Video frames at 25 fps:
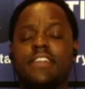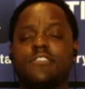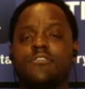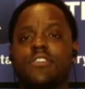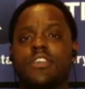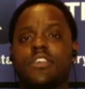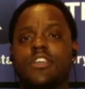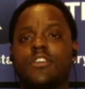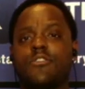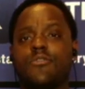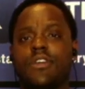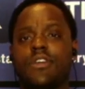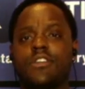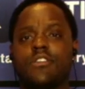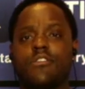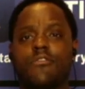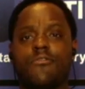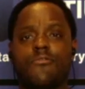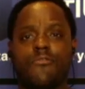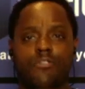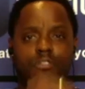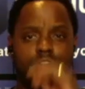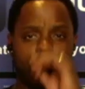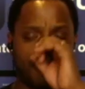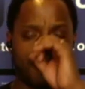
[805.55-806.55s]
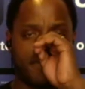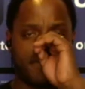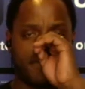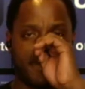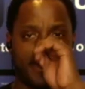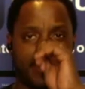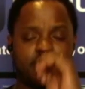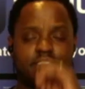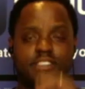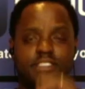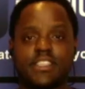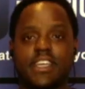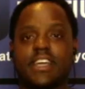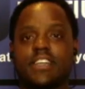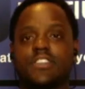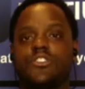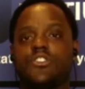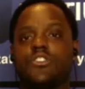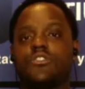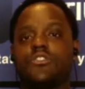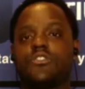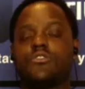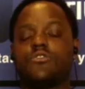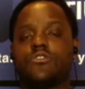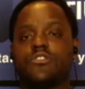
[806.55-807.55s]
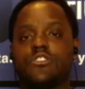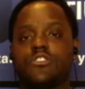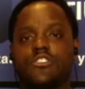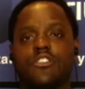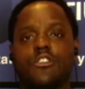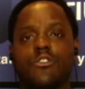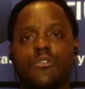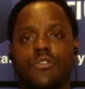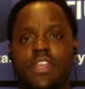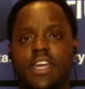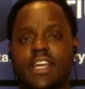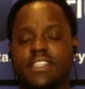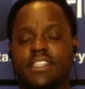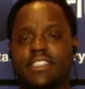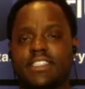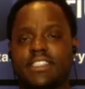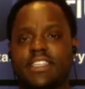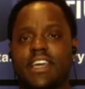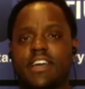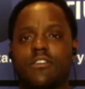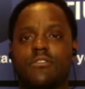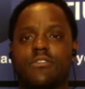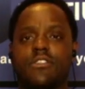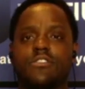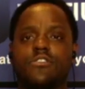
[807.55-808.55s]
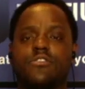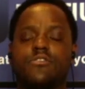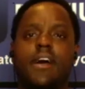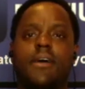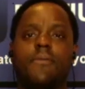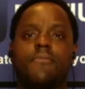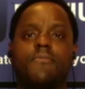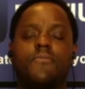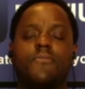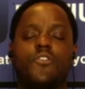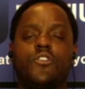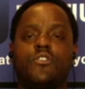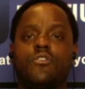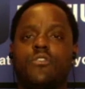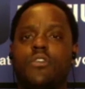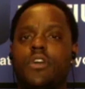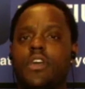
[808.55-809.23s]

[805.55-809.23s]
And so they created a foreign buyers tax just to slow that down. And so,